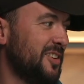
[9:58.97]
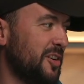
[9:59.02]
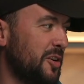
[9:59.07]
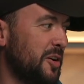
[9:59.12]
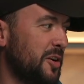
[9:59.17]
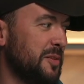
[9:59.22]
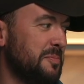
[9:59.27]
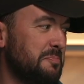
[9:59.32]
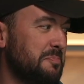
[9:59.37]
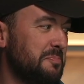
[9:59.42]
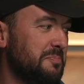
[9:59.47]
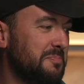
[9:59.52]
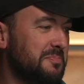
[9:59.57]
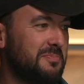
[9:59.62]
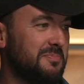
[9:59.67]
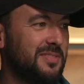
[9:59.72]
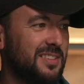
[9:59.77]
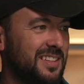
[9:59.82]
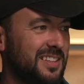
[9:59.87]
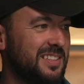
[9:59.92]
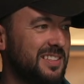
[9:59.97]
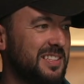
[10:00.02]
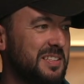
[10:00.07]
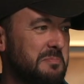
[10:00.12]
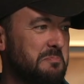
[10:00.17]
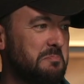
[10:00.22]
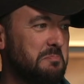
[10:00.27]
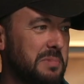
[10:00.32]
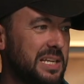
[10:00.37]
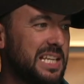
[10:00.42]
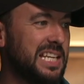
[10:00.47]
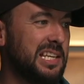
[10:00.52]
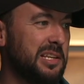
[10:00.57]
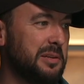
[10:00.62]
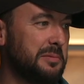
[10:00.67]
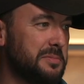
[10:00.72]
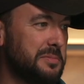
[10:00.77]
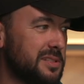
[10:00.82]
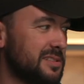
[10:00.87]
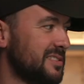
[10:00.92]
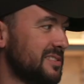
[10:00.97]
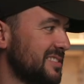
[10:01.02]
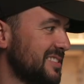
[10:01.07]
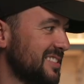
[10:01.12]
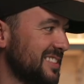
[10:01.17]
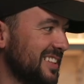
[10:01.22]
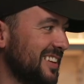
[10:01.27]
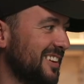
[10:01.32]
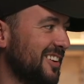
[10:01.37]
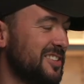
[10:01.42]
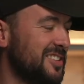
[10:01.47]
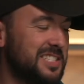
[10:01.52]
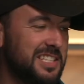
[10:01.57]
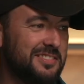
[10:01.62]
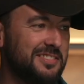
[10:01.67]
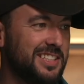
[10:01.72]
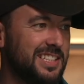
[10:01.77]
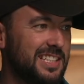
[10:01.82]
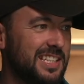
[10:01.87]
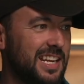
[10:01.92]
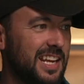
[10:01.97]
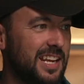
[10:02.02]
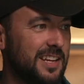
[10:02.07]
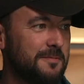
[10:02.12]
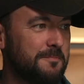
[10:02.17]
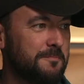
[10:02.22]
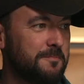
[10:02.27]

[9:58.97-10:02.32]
on mediums on TV today.